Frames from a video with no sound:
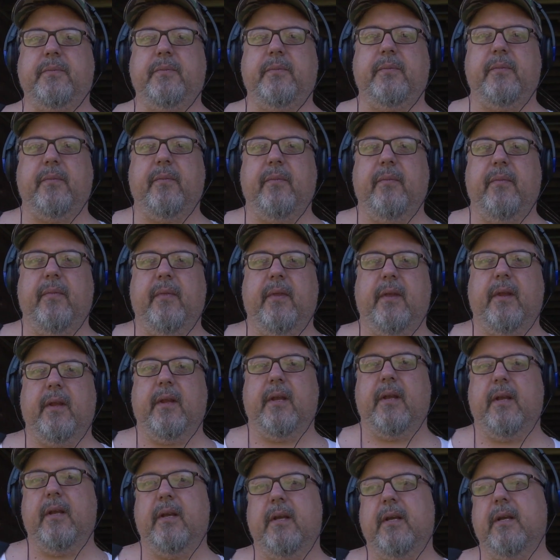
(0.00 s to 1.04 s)
besides the
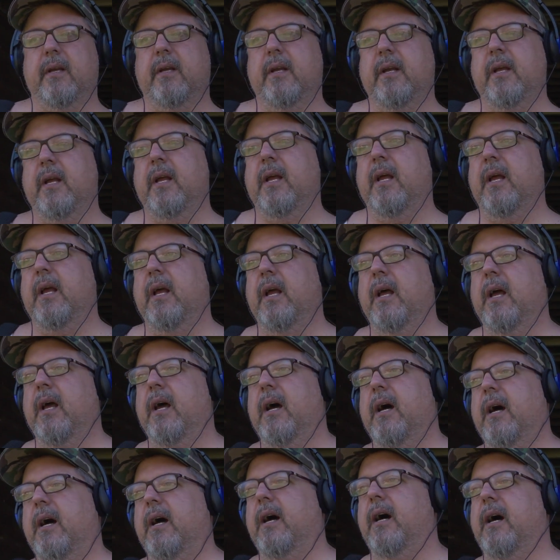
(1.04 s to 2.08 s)
Zombie Chronicles that you?